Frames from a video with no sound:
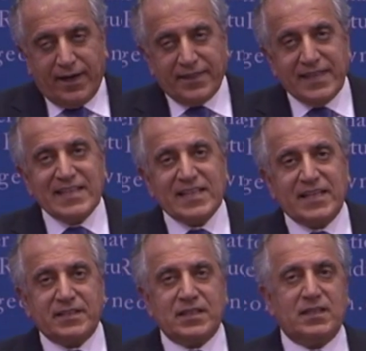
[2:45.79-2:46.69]
I think
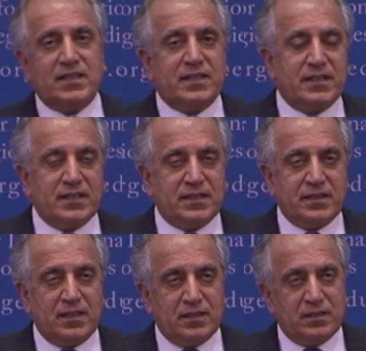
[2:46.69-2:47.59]
that
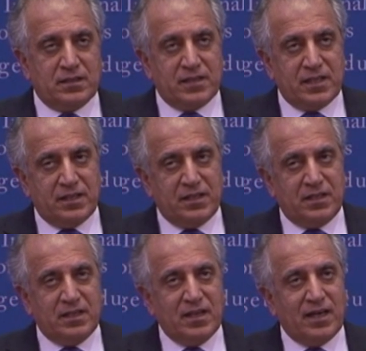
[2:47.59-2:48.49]
the
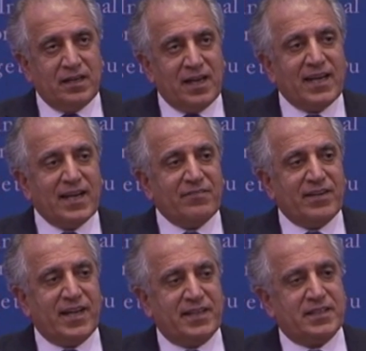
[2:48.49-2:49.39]

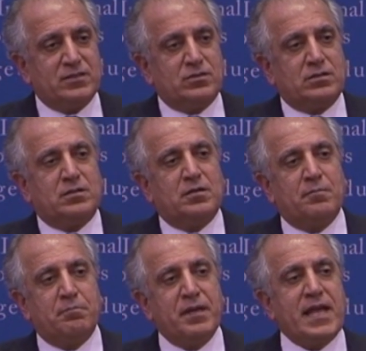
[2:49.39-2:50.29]
9/11 had a
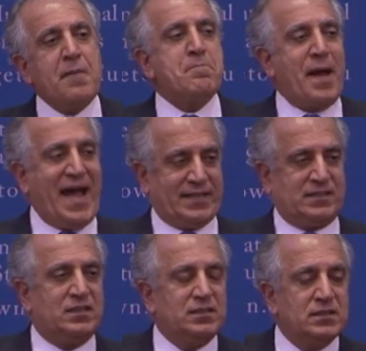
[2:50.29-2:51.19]
big
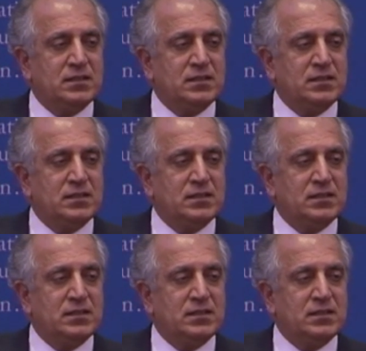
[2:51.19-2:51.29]
impact